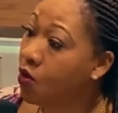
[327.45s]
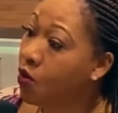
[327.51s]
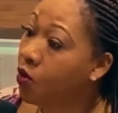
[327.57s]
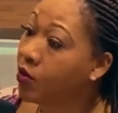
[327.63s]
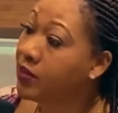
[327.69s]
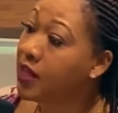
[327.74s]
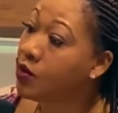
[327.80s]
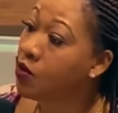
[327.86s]

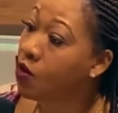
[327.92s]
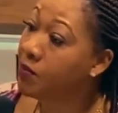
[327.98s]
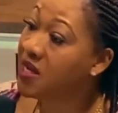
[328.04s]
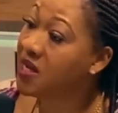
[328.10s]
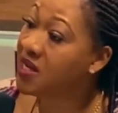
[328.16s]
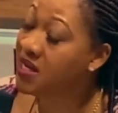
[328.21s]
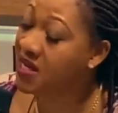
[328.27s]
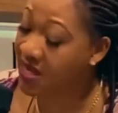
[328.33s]
or the
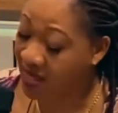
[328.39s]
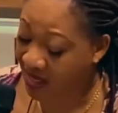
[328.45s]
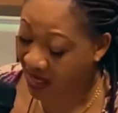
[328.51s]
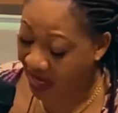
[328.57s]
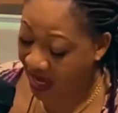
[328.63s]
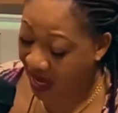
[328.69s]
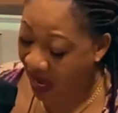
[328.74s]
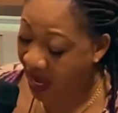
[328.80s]

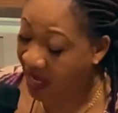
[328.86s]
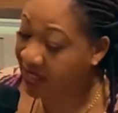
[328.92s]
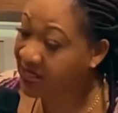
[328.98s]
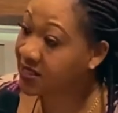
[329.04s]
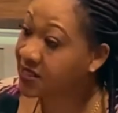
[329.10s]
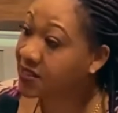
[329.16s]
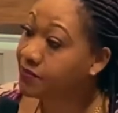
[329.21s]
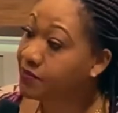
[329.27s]
nominee
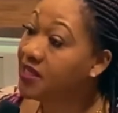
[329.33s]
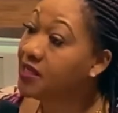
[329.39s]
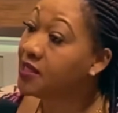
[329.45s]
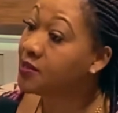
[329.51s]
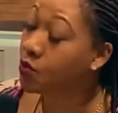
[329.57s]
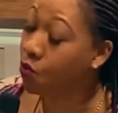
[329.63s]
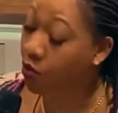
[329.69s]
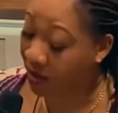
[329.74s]
has been
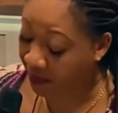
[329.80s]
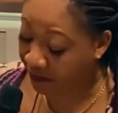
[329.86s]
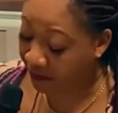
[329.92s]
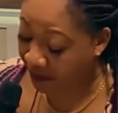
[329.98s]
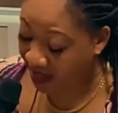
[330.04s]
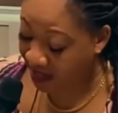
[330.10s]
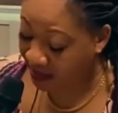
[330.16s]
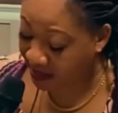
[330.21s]

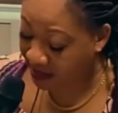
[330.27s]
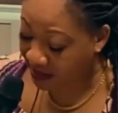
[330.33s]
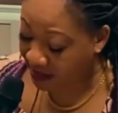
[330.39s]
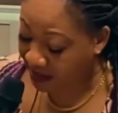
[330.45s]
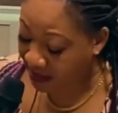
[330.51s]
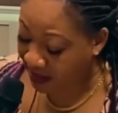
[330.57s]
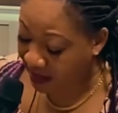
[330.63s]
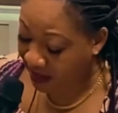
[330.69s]
disqualified,
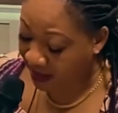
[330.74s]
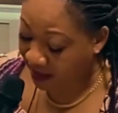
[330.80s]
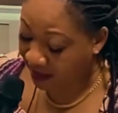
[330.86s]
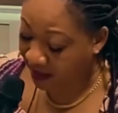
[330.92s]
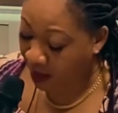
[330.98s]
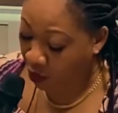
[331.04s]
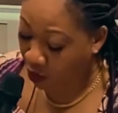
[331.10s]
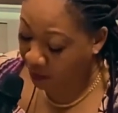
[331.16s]

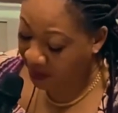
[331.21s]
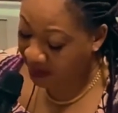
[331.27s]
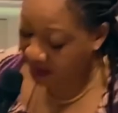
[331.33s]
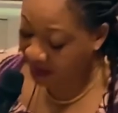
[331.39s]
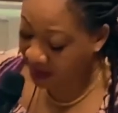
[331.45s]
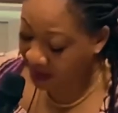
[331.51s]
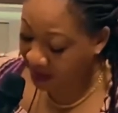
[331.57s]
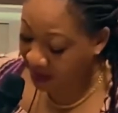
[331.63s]
the
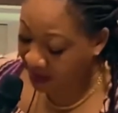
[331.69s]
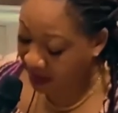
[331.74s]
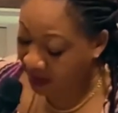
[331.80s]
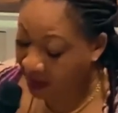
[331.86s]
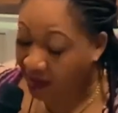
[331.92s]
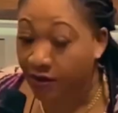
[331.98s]
commission